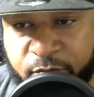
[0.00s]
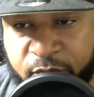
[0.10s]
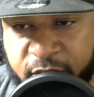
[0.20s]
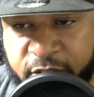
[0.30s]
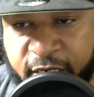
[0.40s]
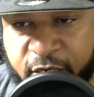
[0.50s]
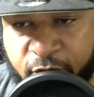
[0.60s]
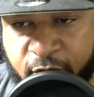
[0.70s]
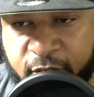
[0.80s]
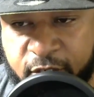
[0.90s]
PJ
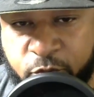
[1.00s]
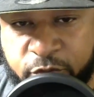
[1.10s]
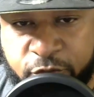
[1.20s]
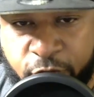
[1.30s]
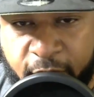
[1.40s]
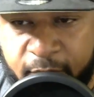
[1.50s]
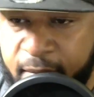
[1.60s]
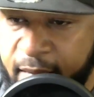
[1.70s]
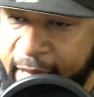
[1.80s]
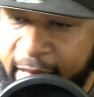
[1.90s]
Crawley was crap.
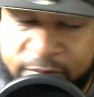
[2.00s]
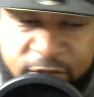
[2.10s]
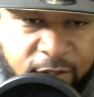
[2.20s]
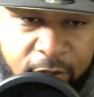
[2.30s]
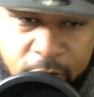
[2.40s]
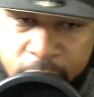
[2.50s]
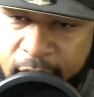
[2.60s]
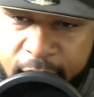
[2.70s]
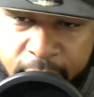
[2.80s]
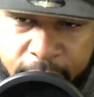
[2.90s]

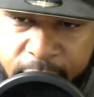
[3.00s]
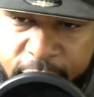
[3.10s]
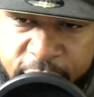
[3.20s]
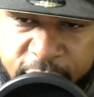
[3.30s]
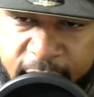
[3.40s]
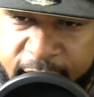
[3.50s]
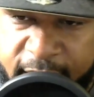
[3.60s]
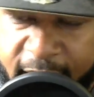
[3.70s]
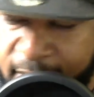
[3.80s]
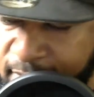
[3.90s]
Absolutely agree with you there,
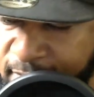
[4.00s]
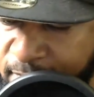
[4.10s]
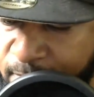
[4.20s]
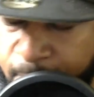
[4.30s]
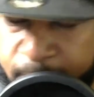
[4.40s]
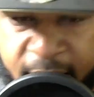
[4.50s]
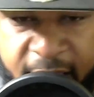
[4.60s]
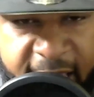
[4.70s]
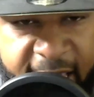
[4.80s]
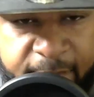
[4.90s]
Dada.
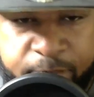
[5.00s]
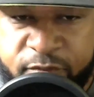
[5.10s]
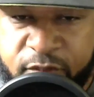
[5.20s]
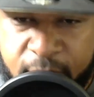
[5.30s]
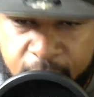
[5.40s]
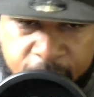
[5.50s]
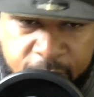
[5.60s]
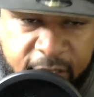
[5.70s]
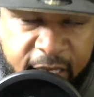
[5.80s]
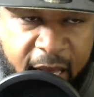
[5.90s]

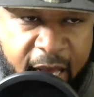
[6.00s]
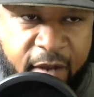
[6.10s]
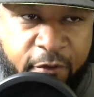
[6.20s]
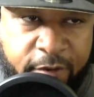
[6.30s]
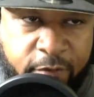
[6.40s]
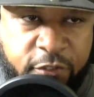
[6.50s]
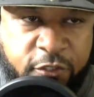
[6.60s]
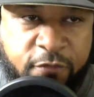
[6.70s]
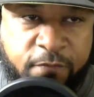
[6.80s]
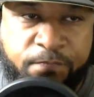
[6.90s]
Absolutely, I agree with
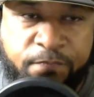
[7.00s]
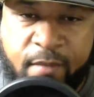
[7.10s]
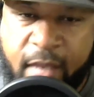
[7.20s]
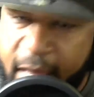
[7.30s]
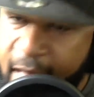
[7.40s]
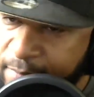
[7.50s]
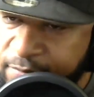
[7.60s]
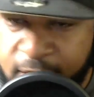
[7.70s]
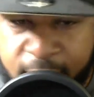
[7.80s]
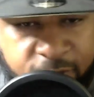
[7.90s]
you.
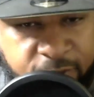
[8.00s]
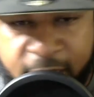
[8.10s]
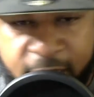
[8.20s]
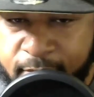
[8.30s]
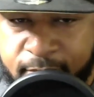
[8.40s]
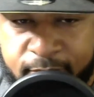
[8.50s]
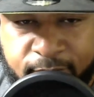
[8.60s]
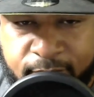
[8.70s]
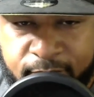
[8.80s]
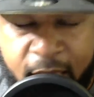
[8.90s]
Absolutely.
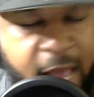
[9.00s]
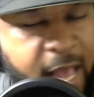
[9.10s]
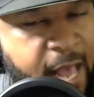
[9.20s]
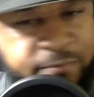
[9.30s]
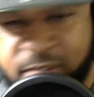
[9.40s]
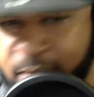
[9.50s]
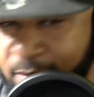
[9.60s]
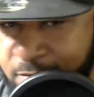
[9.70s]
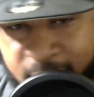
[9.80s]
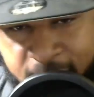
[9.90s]

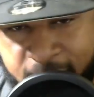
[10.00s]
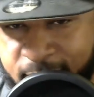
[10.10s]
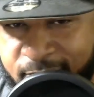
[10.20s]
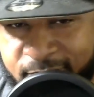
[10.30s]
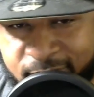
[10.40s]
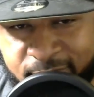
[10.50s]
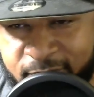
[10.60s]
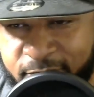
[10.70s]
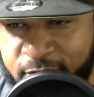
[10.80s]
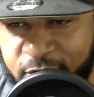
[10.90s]
Absolutely.
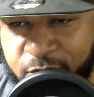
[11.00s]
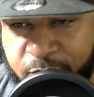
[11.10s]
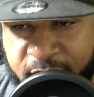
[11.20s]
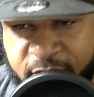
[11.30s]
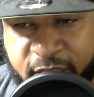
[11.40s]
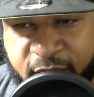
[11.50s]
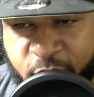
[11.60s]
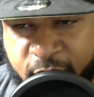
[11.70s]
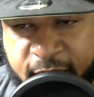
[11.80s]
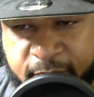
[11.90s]
Because P.J.
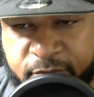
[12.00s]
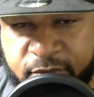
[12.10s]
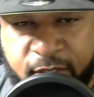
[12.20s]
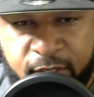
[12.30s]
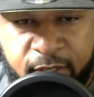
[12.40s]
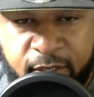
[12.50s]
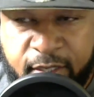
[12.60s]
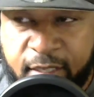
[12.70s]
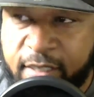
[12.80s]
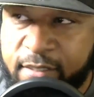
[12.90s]
Williams
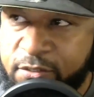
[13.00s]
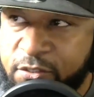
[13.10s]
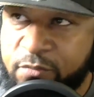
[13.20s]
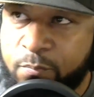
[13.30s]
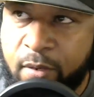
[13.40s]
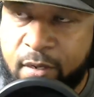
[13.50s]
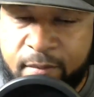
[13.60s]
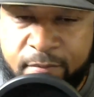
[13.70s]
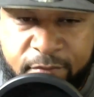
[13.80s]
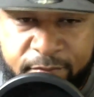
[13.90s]
is just
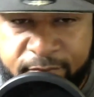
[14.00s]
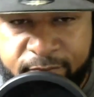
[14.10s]
plumb.